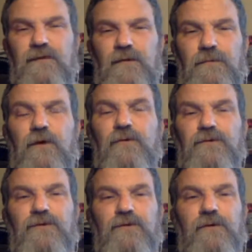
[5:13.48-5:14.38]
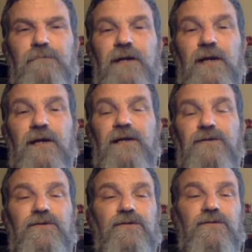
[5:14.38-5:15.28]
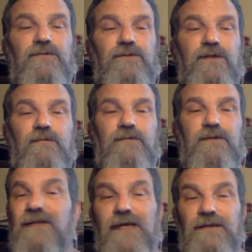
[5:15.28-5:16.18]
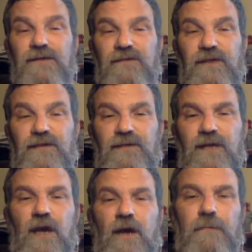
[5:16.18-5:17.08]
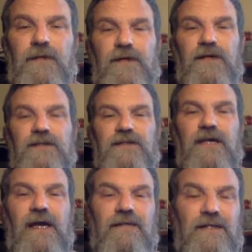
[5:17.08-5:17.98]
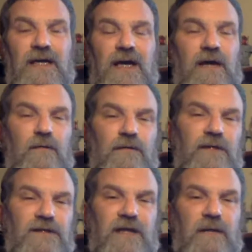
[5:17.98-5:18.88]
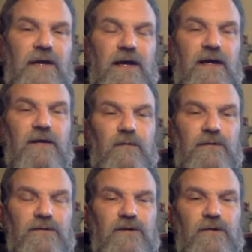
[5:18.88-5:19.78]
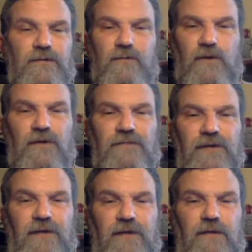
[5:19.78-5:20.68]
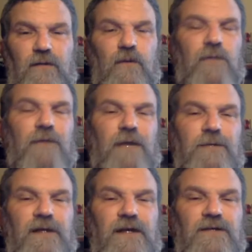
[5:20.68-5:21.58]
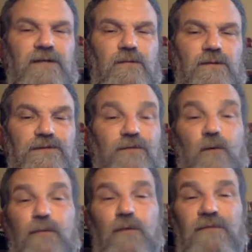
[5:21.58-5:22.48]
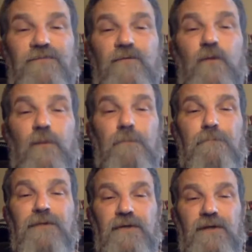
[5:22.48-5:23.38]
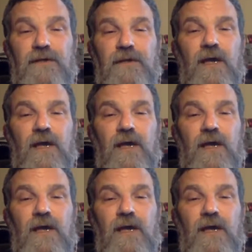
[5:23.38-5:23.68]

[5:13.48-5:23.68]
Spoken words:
opposed to comparing it to today's events. Because at the time when this came out, when the stones were unveiled, the world population was 4.4 billion.